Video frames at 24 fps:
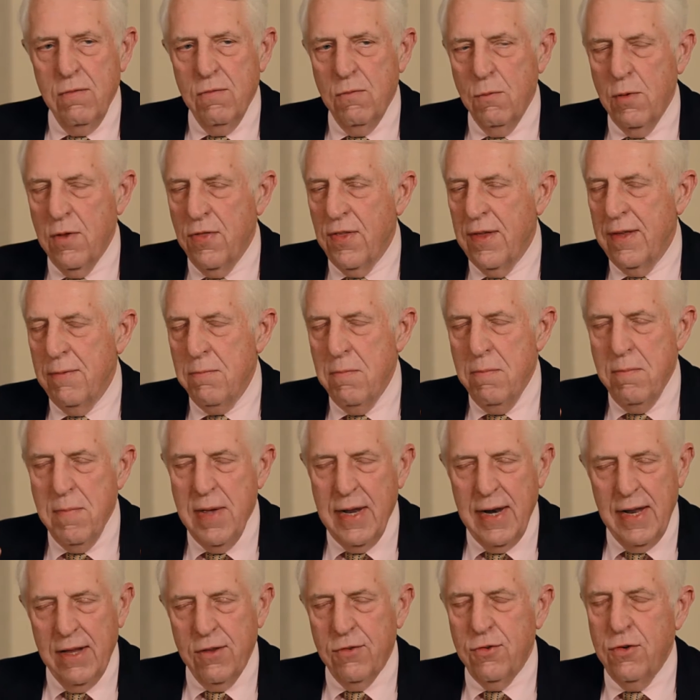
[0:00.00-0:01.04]
within
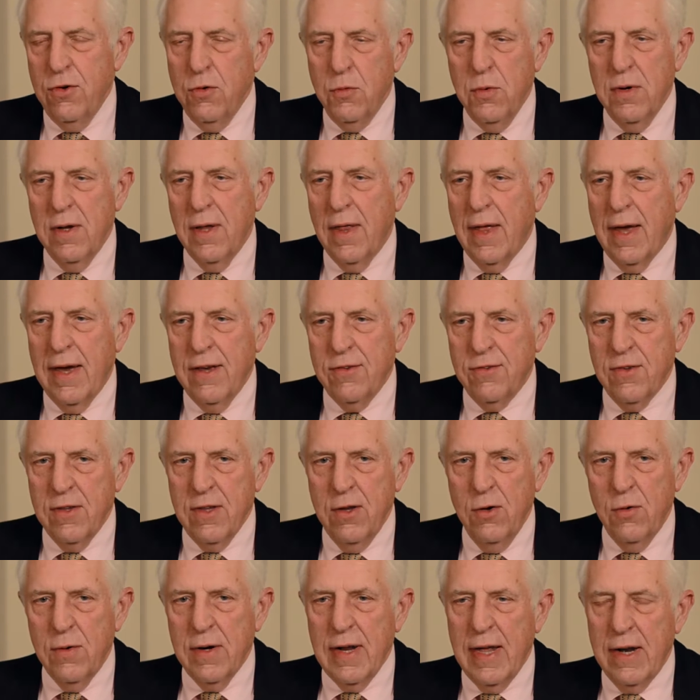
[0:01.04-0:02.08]
minutes you realize
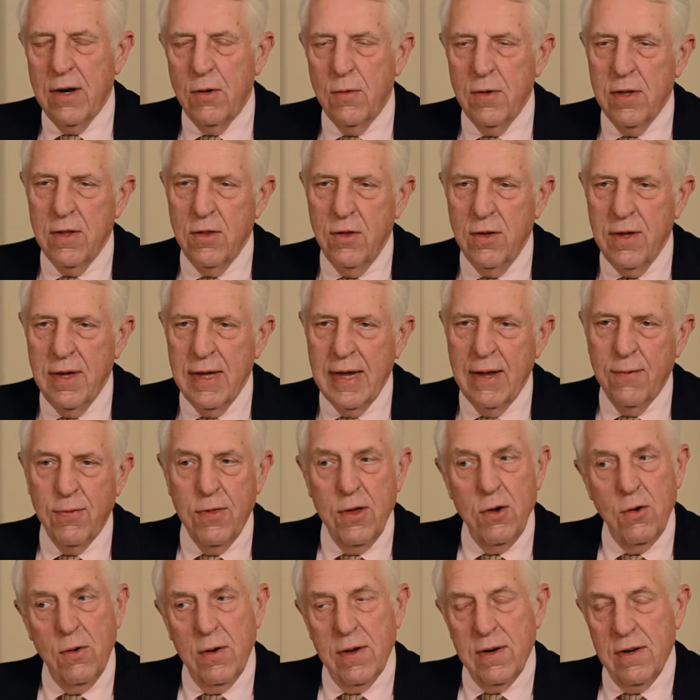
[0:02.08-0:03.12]
that you're not only looking at
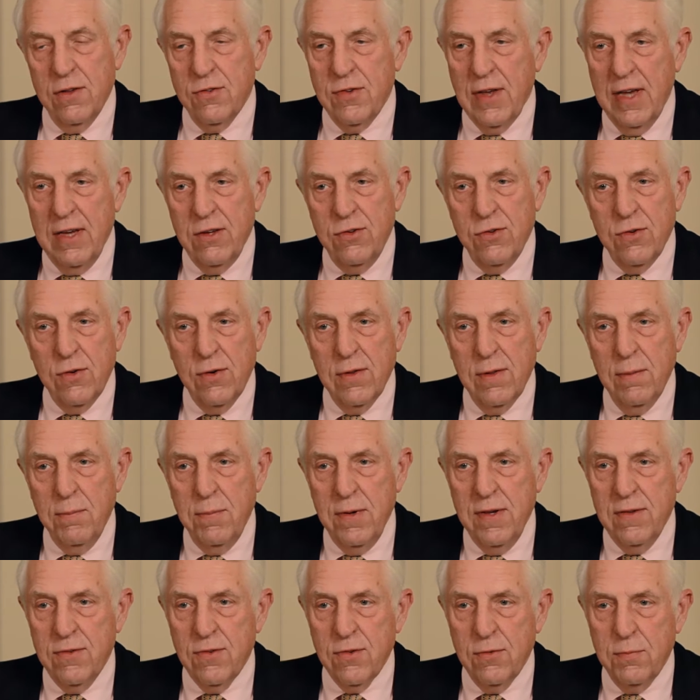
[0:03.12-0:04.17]
the organization or the
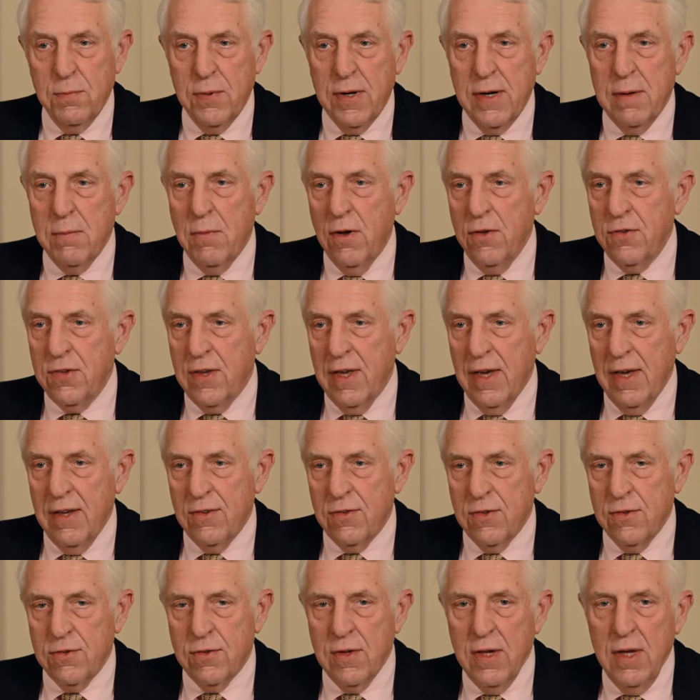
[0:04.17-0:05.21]
business, but in most
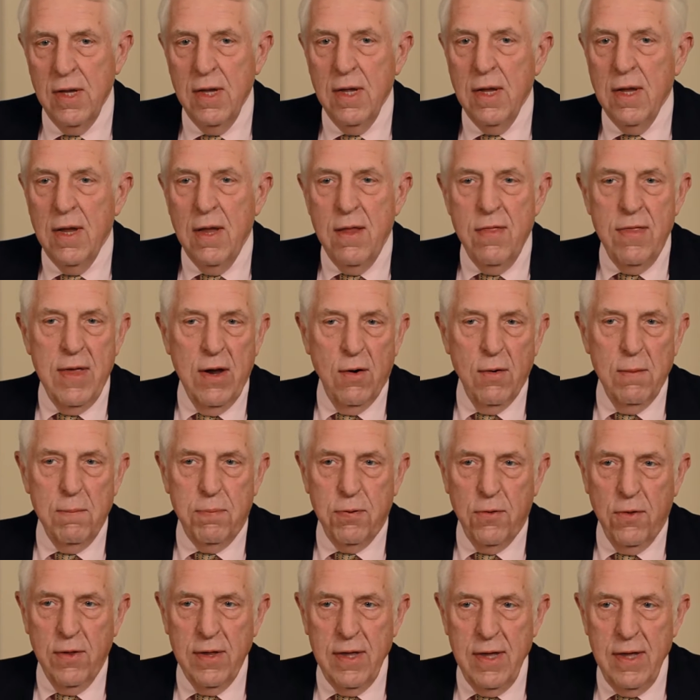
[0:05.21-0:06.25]
cases, their
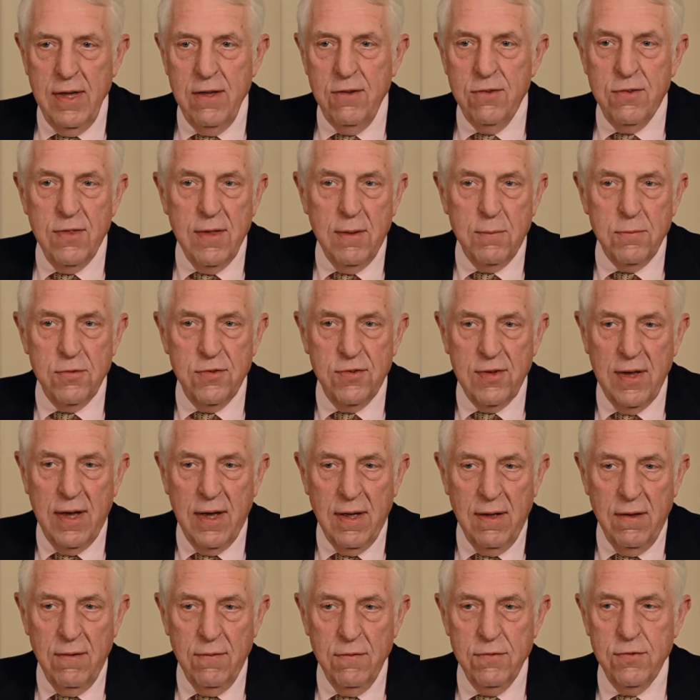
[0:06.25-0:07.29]
employees
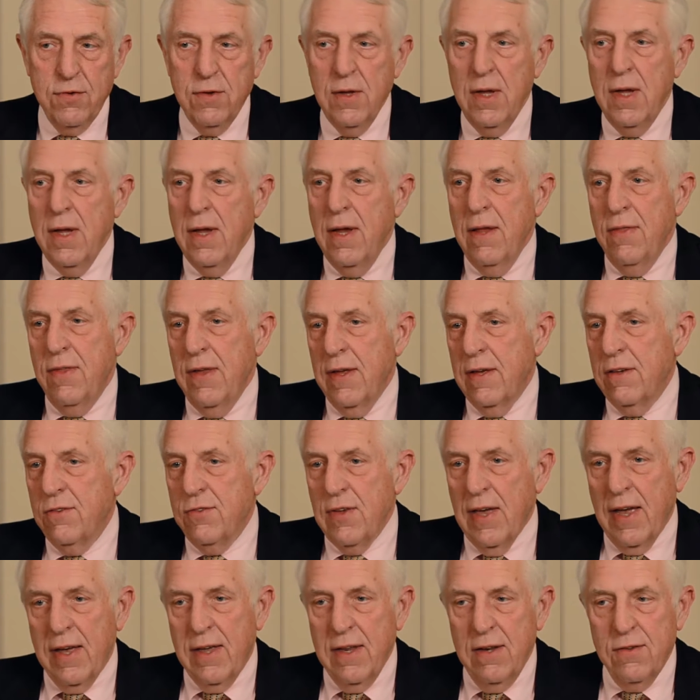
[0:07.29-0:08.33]
themselves, the
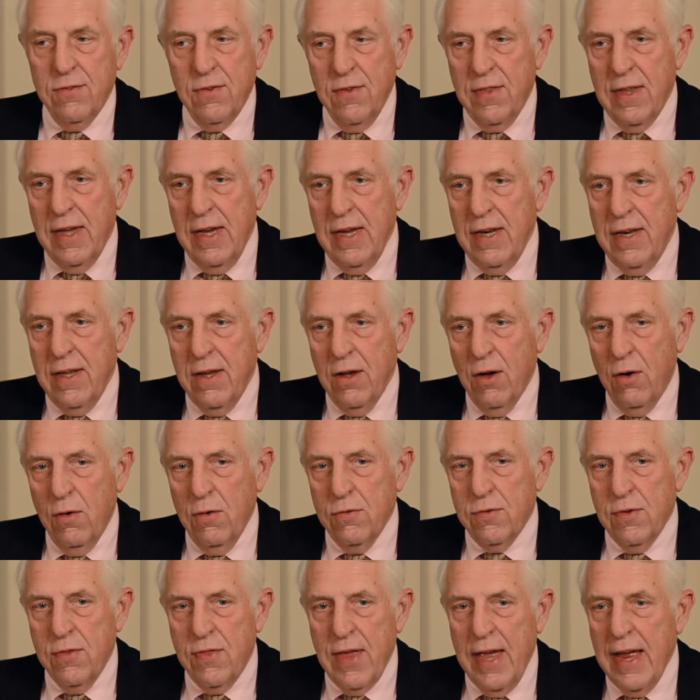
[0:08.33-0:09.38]
executives of the
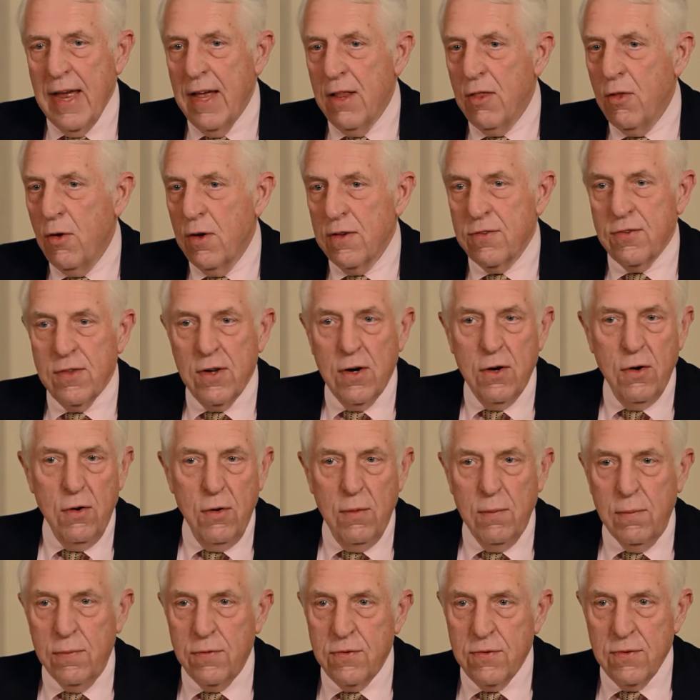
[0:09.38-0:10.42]
EDOs, they had lost their
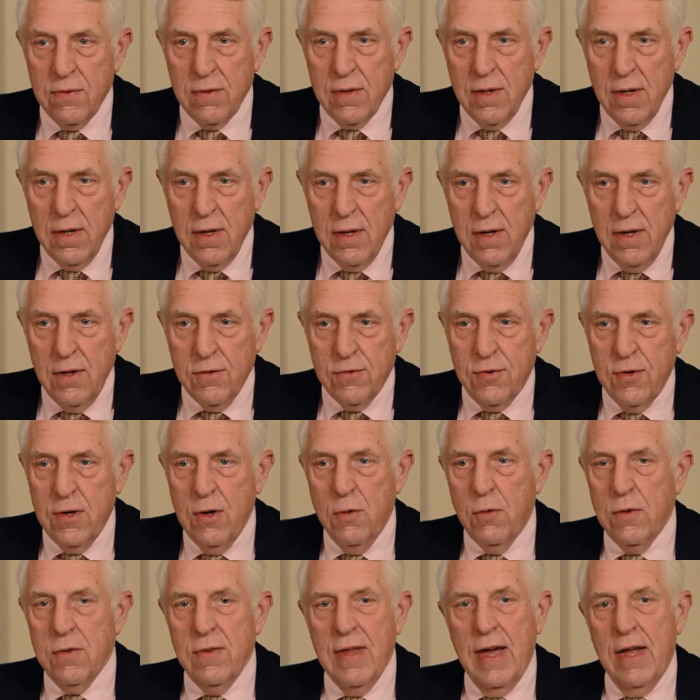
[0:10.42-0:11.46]
homes. So
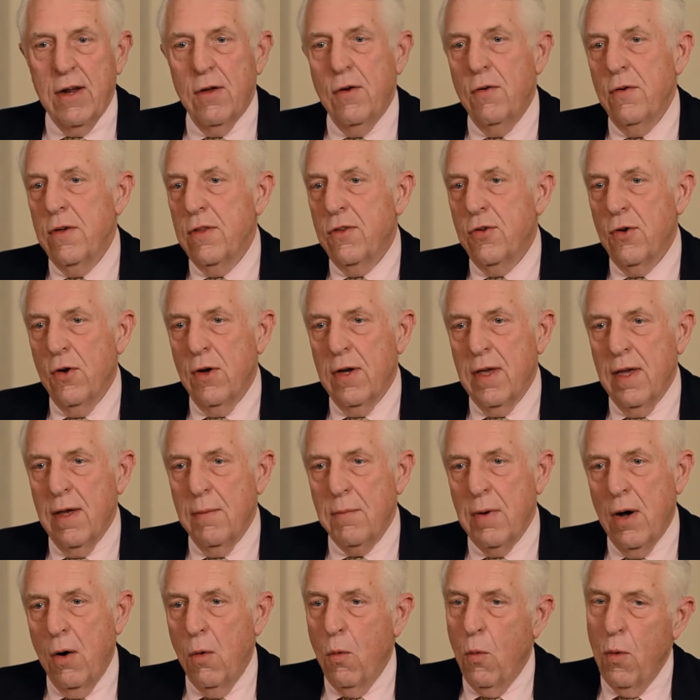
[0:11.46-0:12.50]
you were not only talking
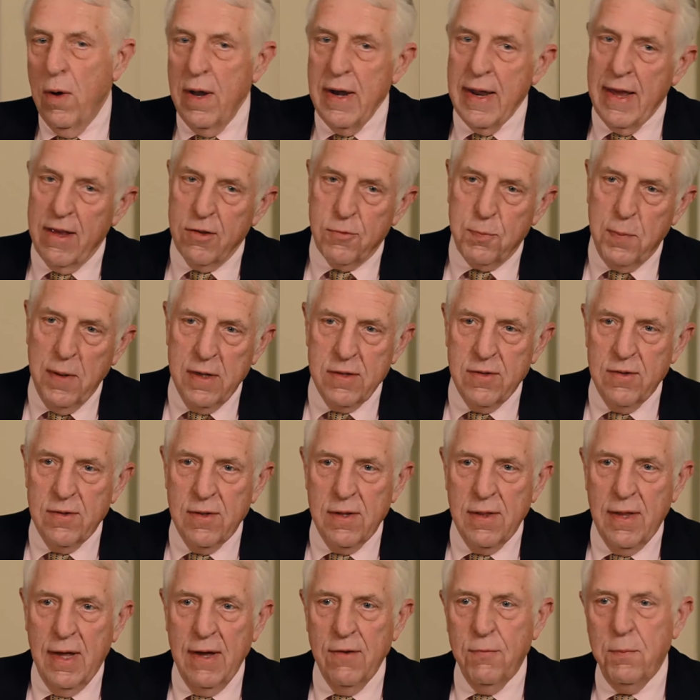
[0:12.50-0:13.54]
about one aspect of
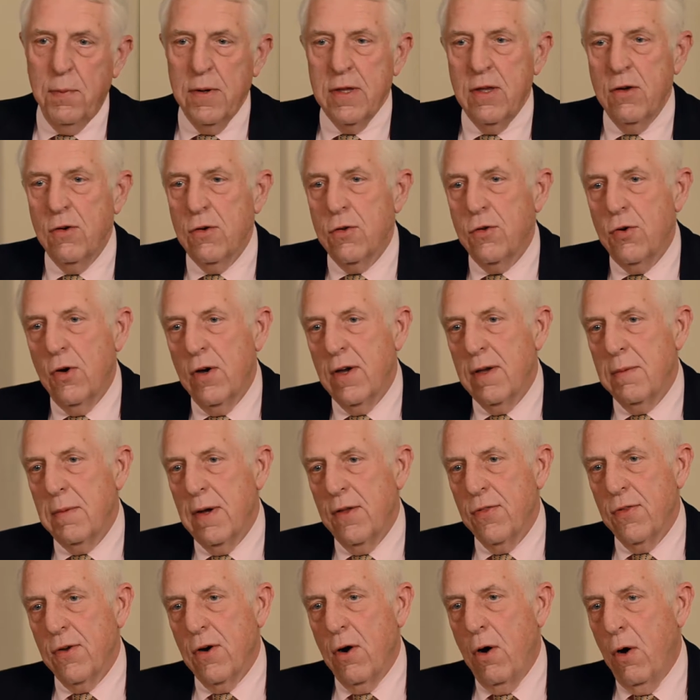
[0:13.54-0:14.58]
their life, but you were talking
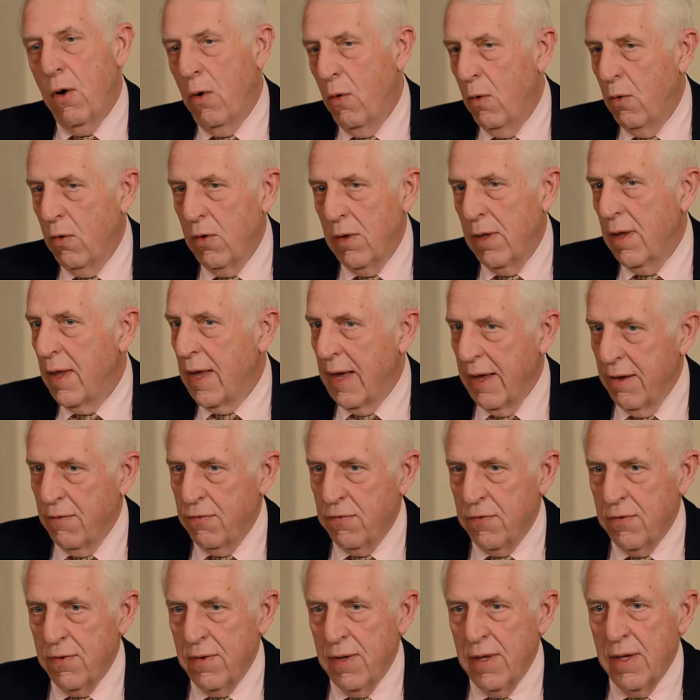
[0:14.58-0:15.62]
about their whole
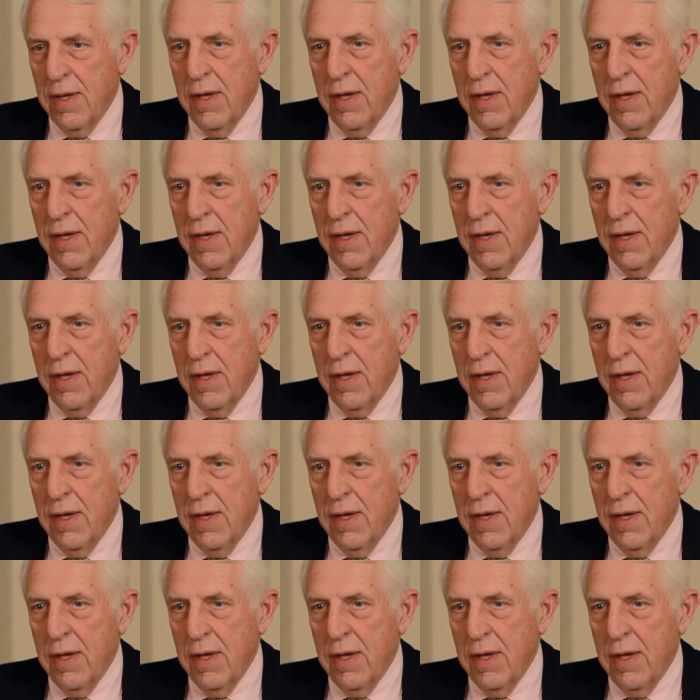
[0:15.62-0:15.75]
life.